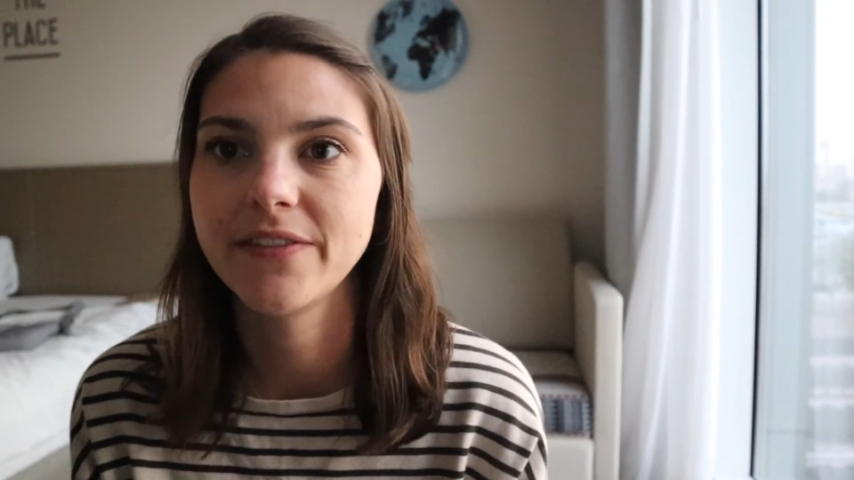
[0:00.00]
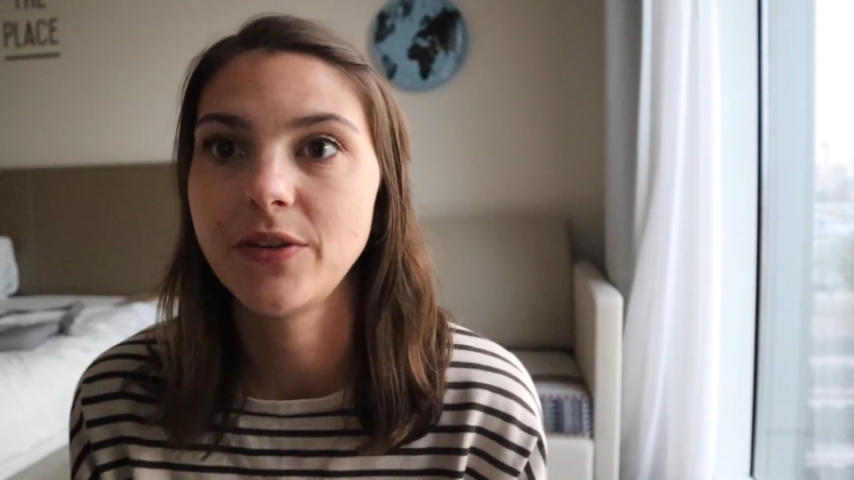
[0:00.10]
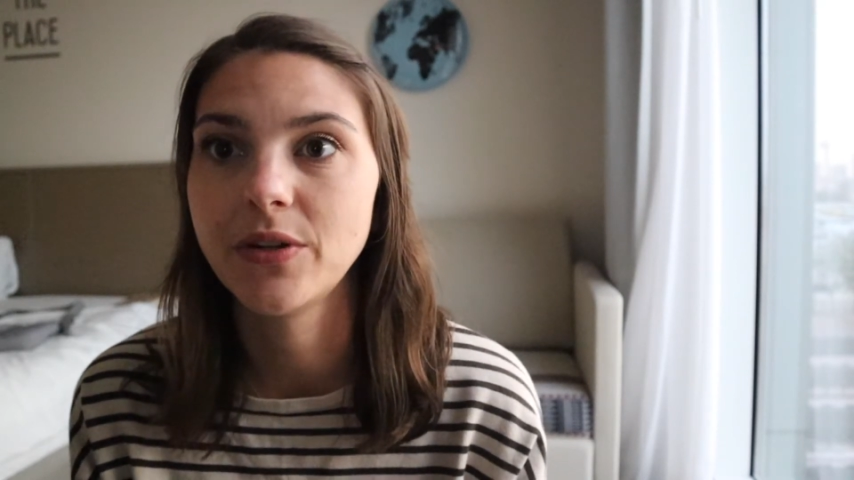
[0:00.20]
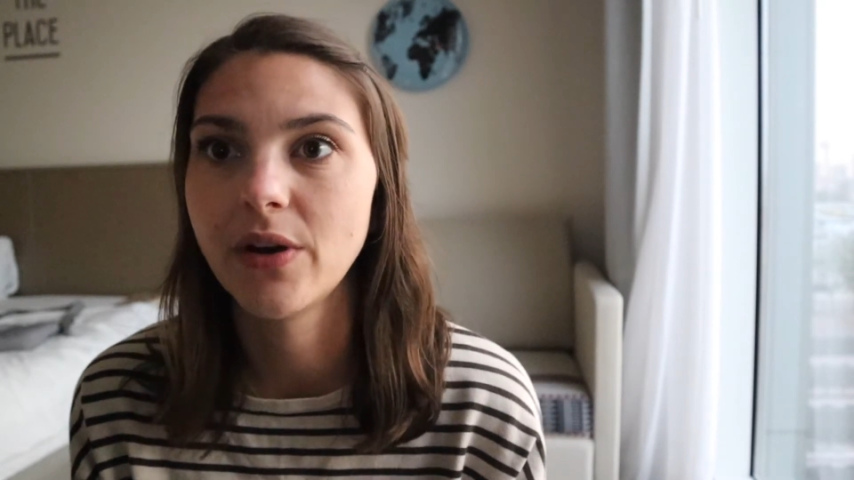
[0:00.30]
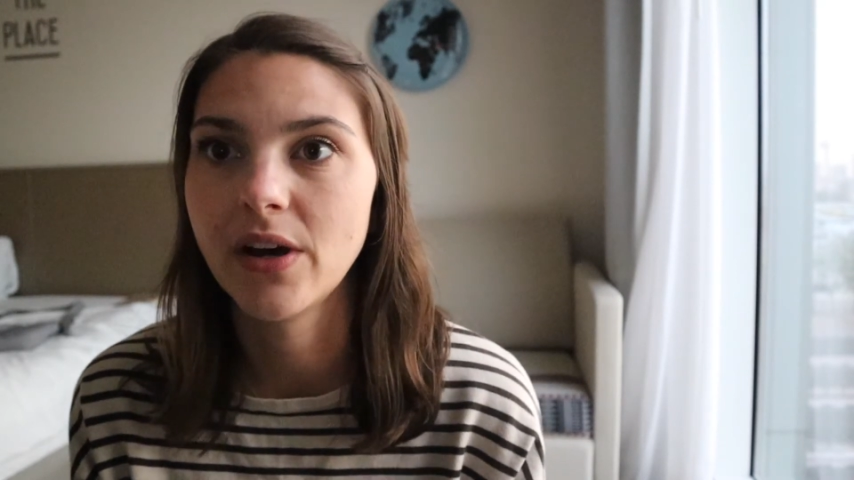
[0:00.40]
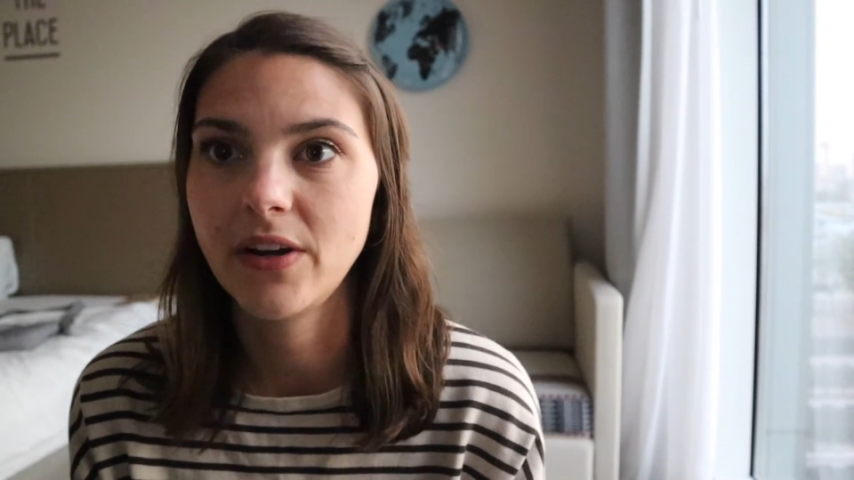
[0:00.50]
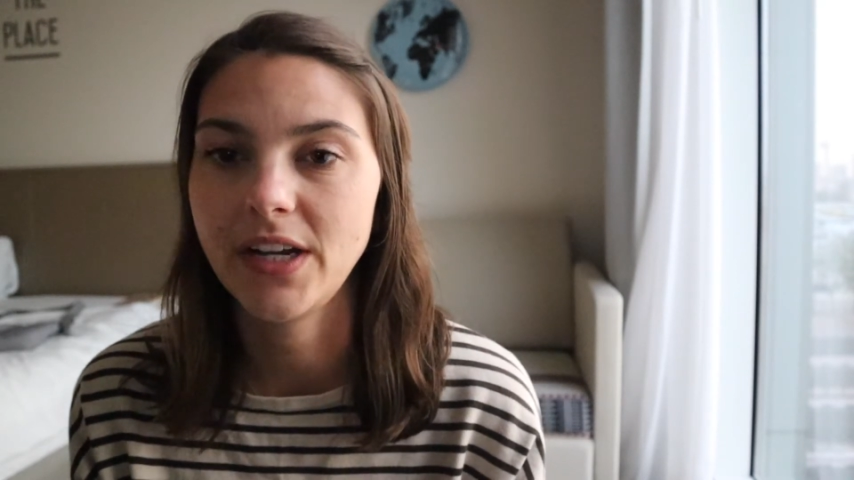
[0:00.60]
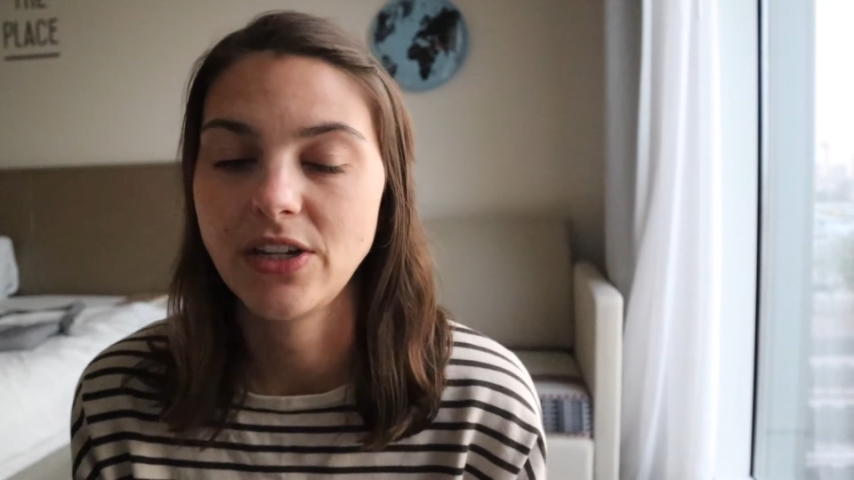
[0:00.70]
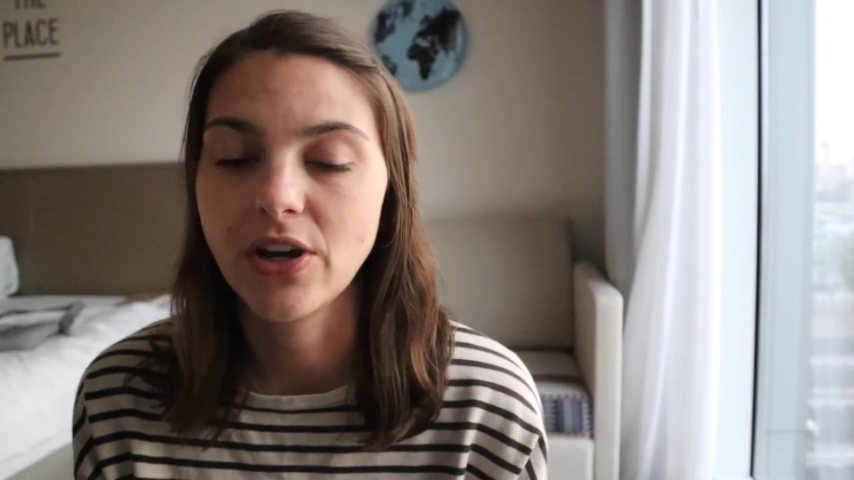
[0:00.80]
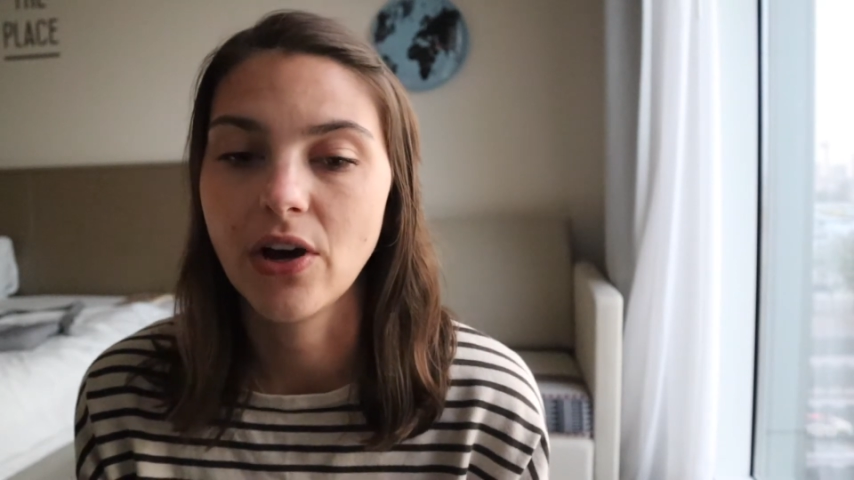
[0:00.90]
if you don't
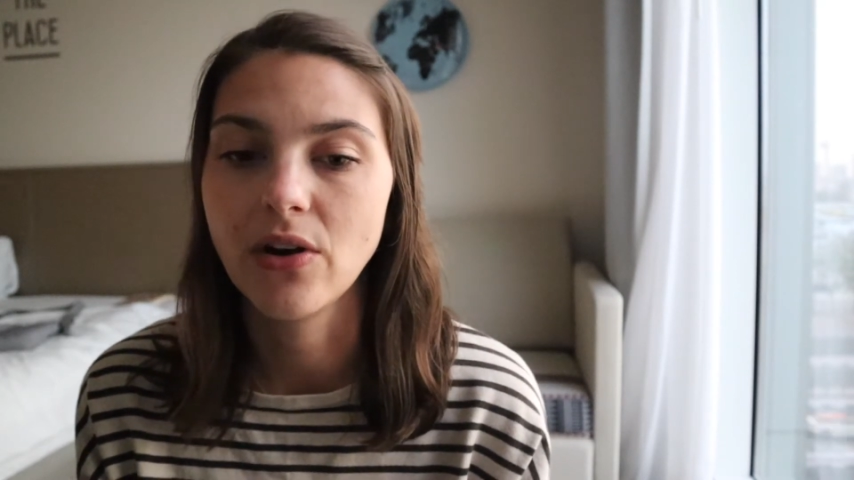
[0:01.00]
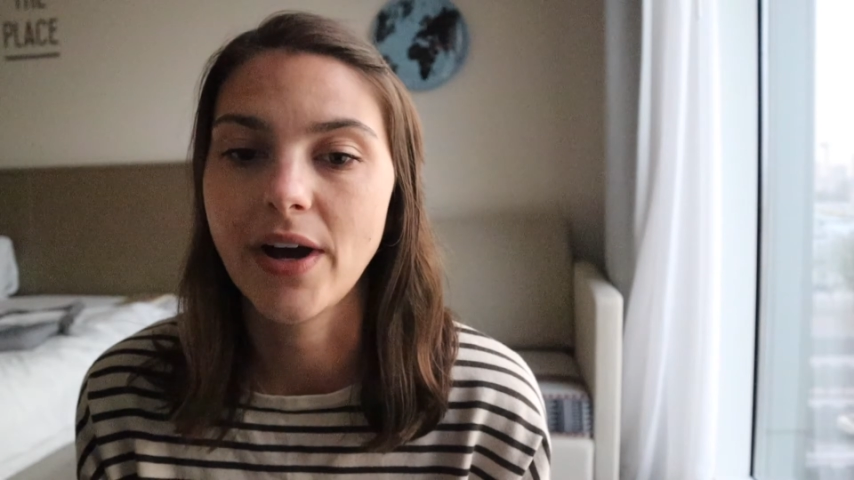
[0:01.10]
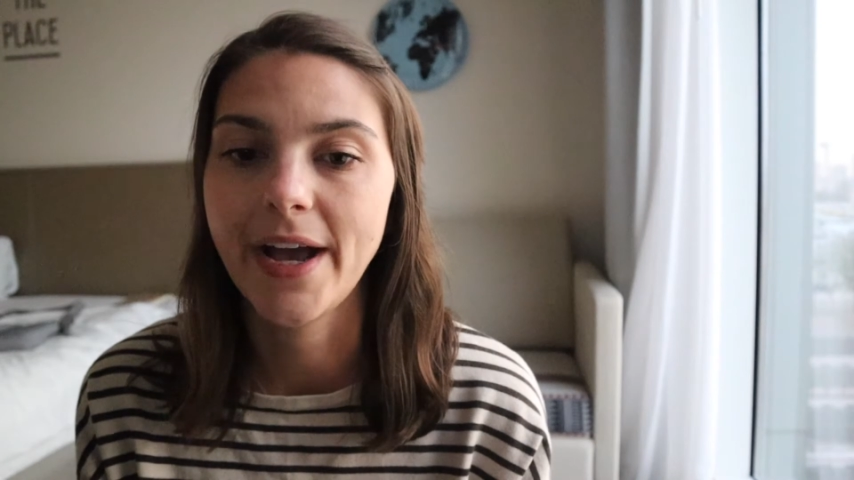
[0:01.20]
already know,